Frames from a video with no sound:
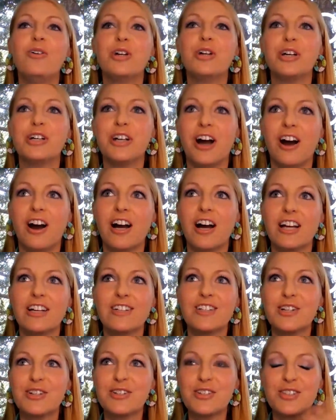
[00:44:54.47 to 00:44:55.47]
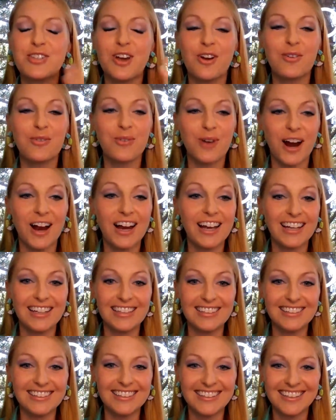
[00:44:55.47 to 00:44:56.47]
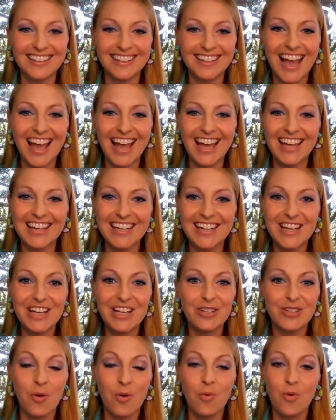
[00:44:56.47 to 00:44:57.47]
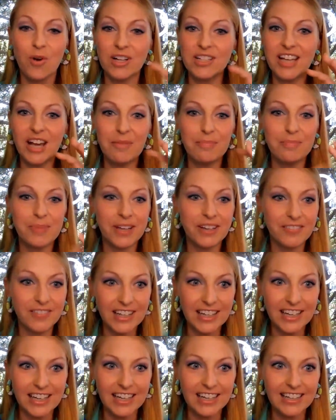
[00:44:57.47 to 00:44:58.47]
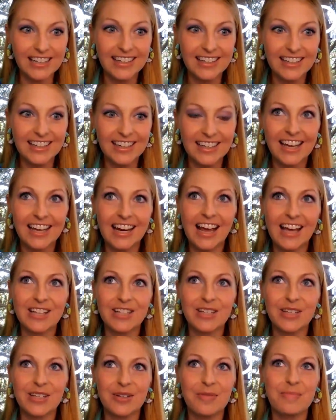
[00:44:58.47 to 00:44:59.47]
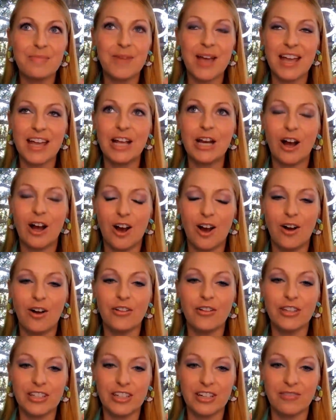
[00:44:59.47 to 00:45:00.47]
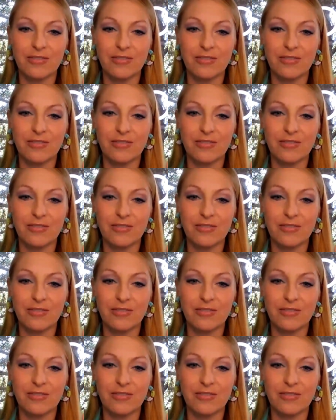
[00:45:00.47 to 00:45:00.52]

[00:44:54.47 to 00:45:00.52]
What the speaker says: oh, good gosh, you're so right. And so once I pivoted, it has made all the